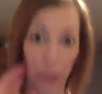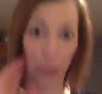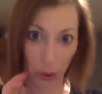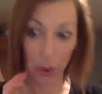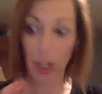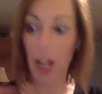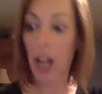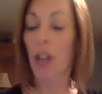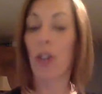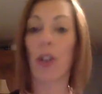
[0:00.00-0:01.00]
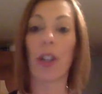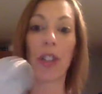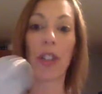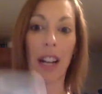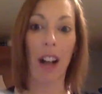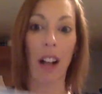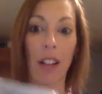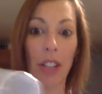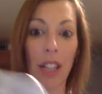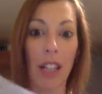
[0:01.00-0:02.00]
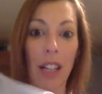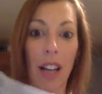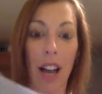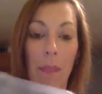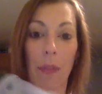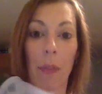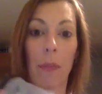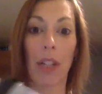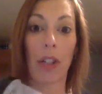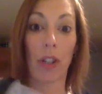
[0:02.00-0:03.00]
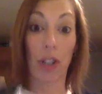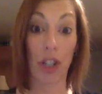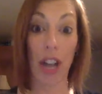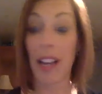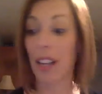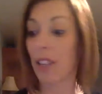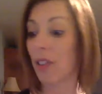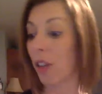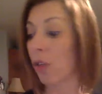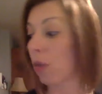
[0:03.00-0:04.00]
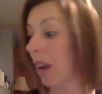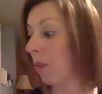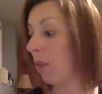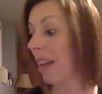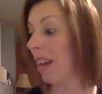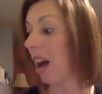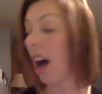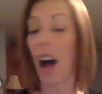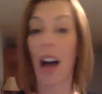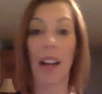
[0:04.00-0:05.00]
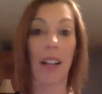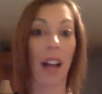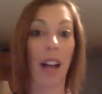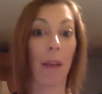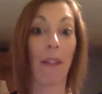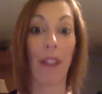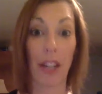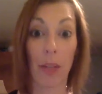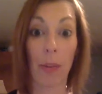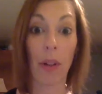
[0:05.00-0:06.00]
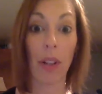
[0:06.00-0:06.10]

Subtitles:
food. Your Shakeology in your shake is a great way to hide a vegetable.